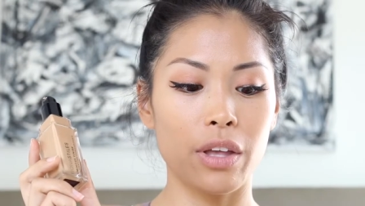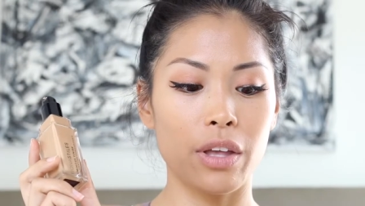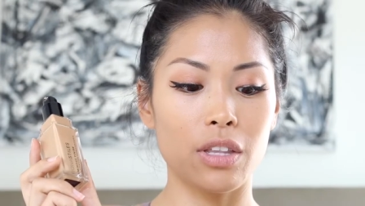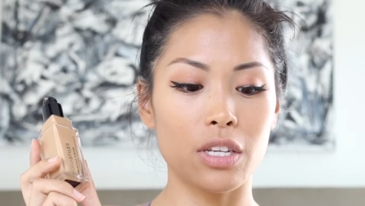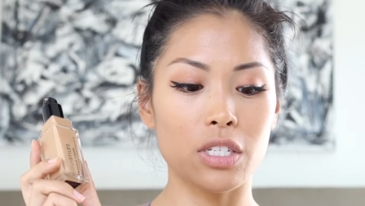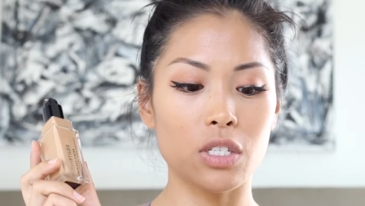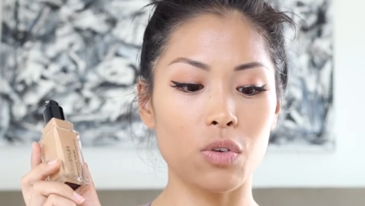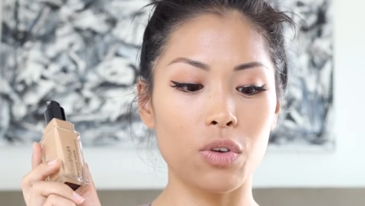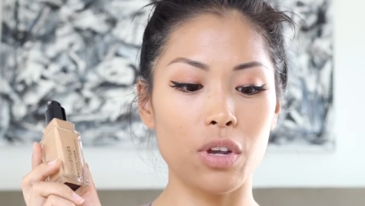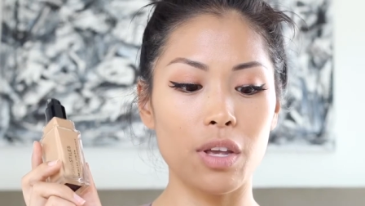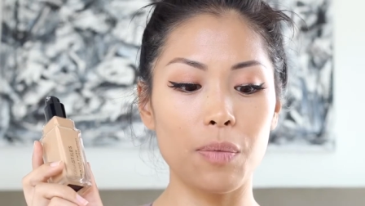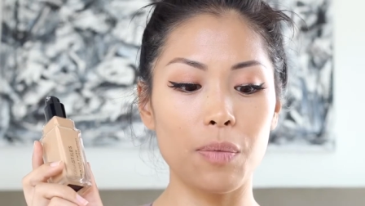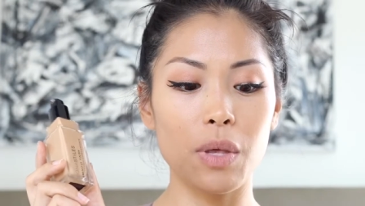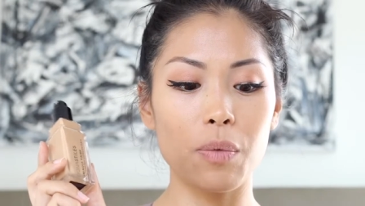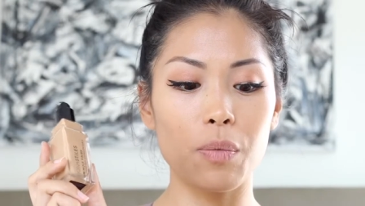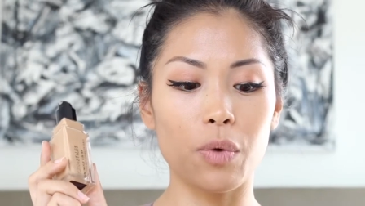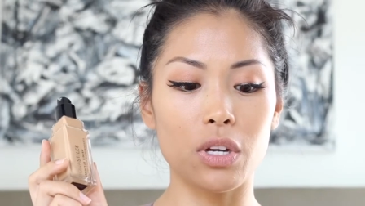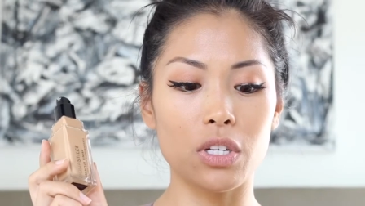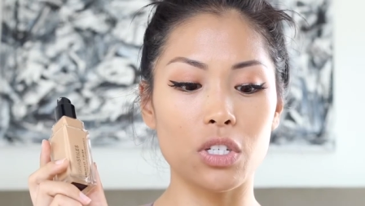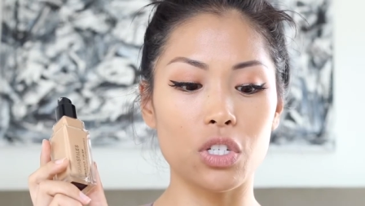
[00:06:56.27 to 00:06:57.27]
This
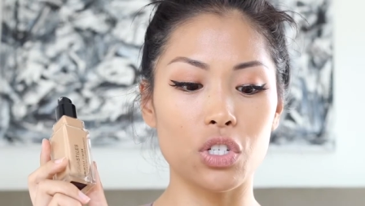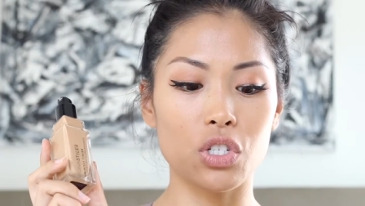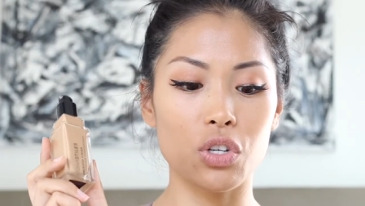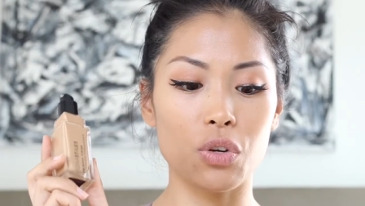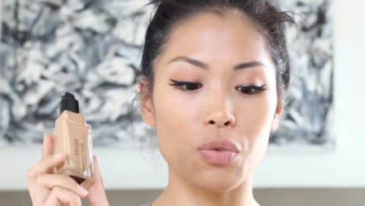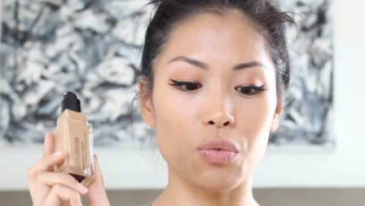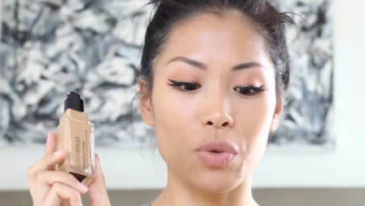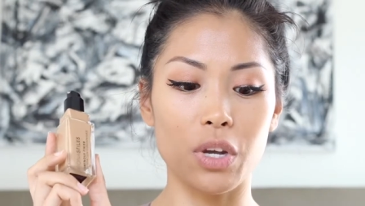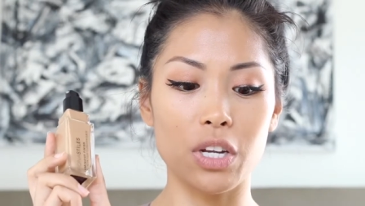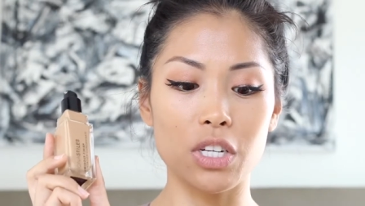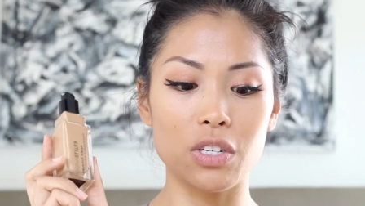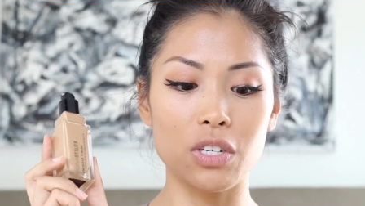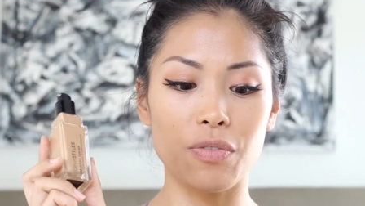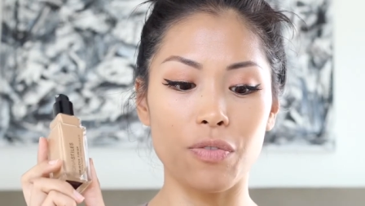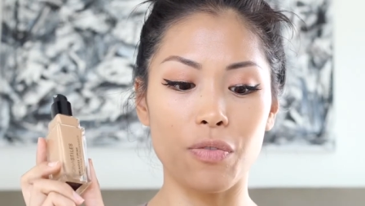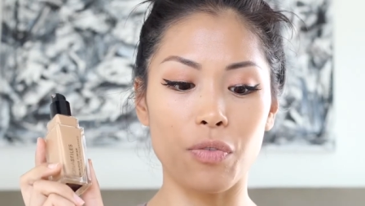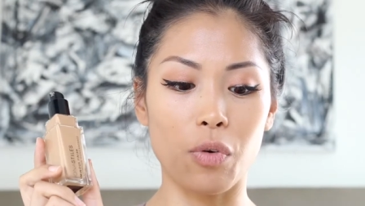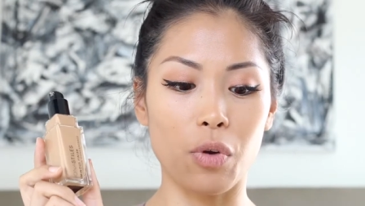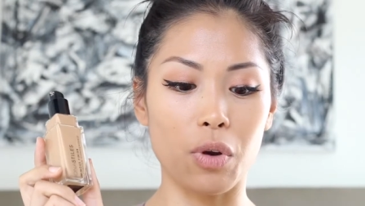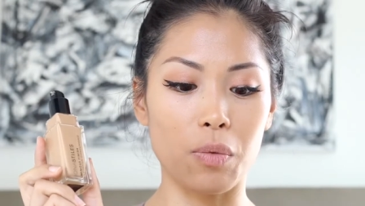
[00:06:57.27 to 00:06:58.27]
creamy, moisture-rich
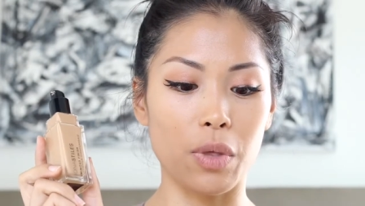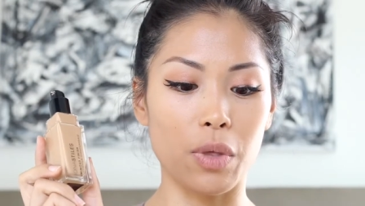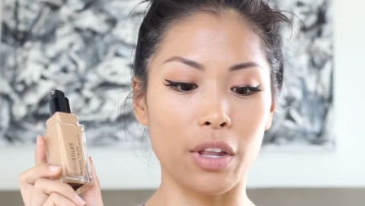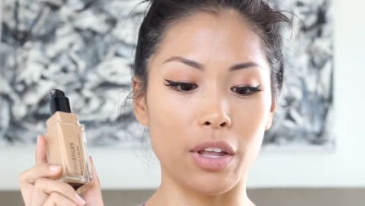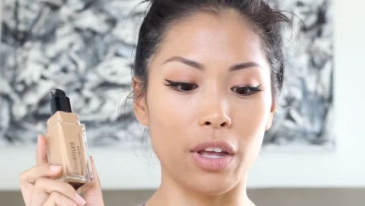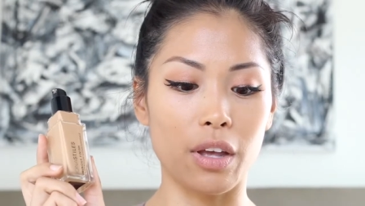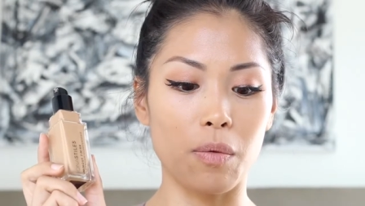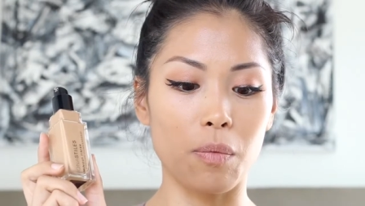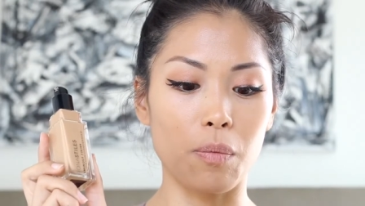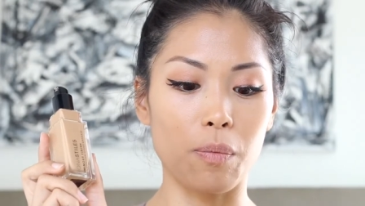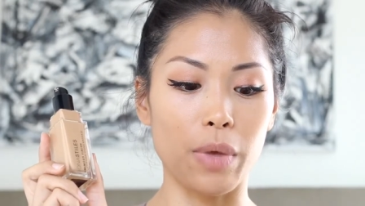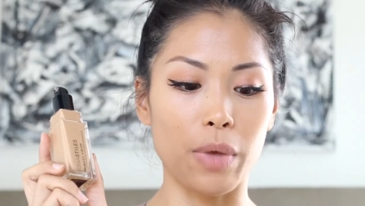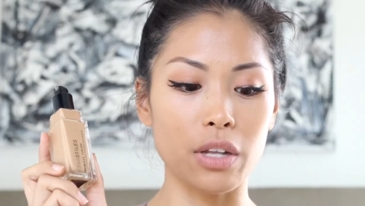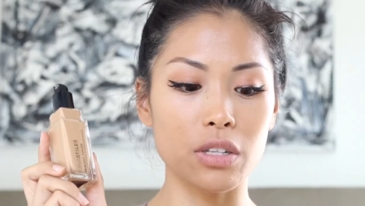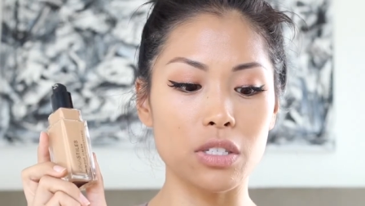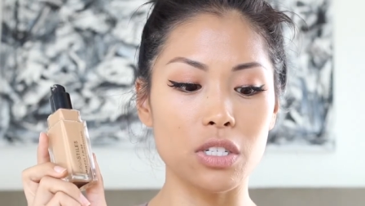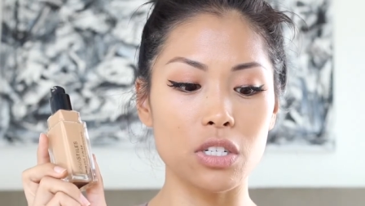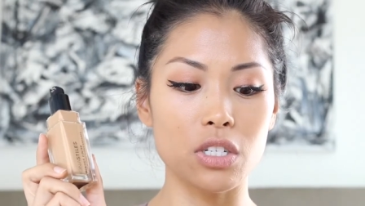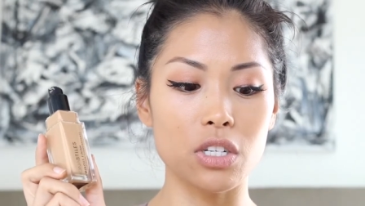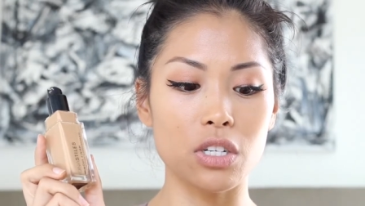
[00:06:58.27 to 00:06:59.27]
formula
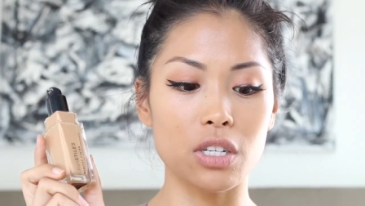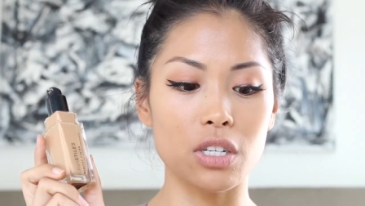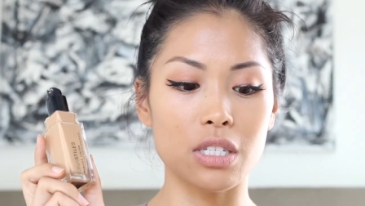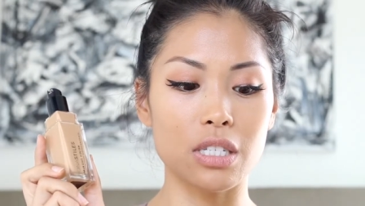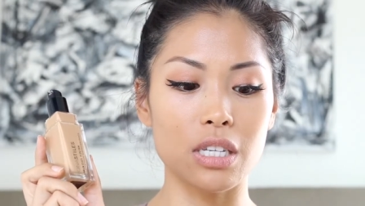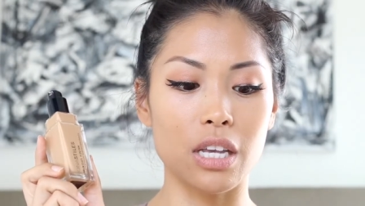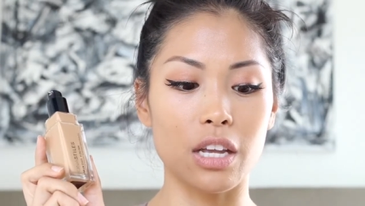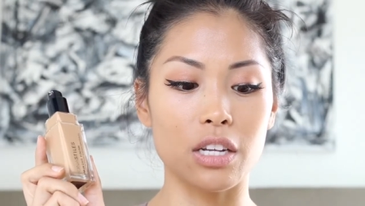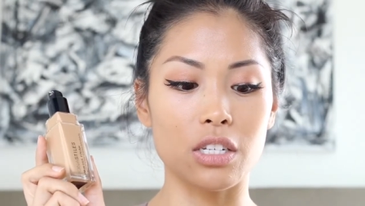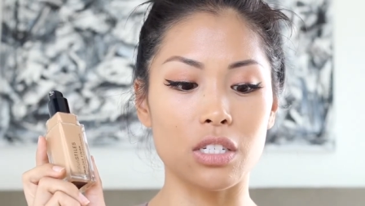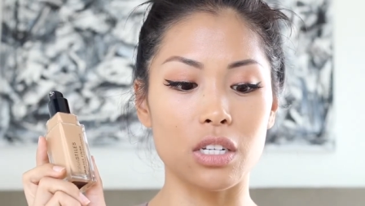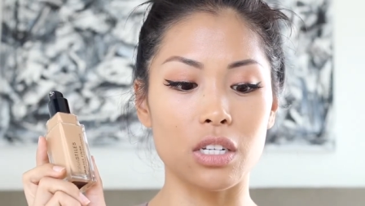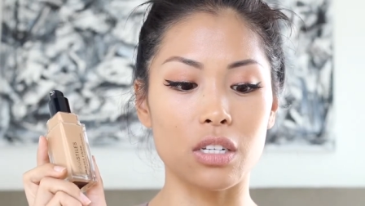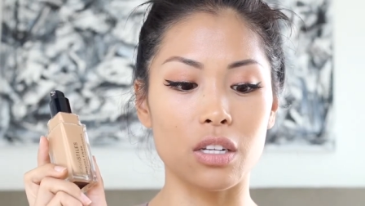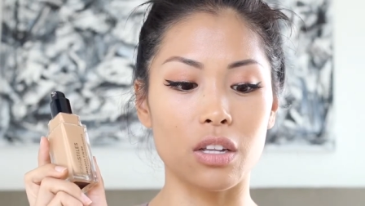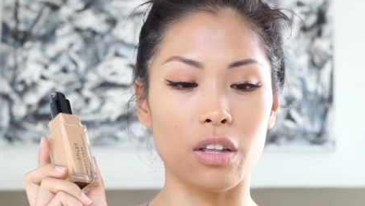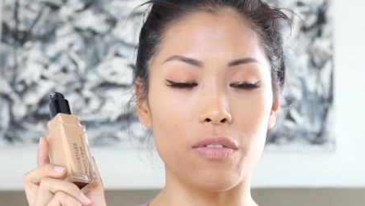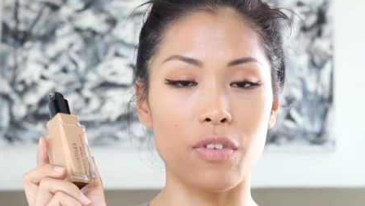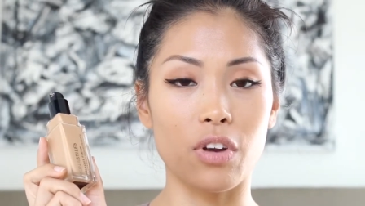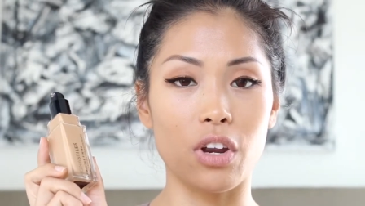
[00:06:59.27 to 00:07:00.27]
melts into skin to
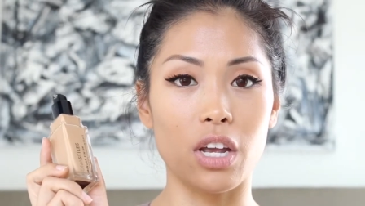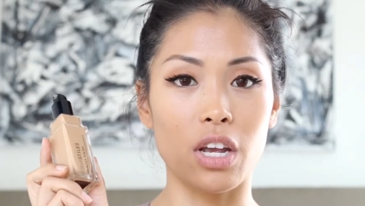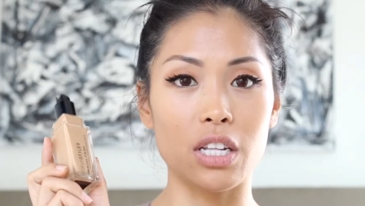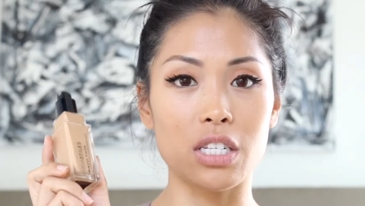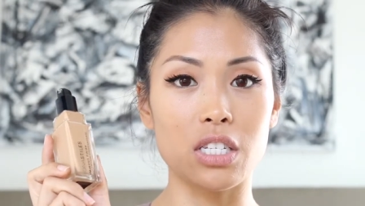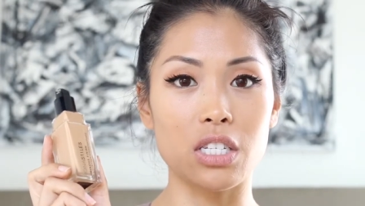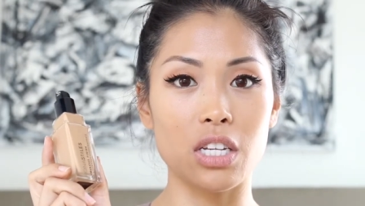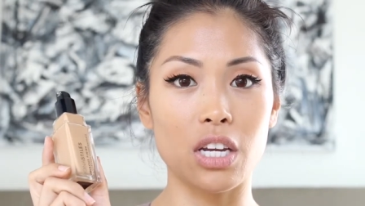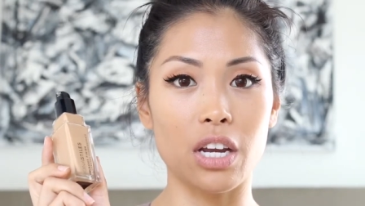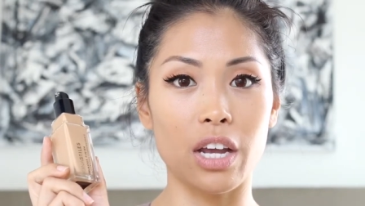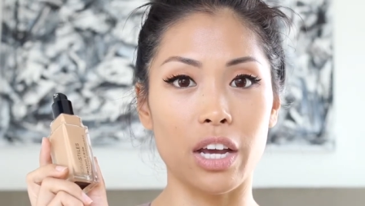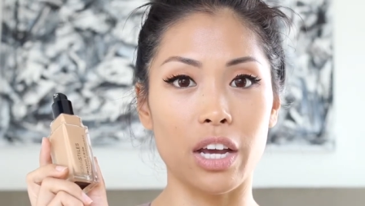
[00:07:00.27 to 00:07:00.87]
deliver instant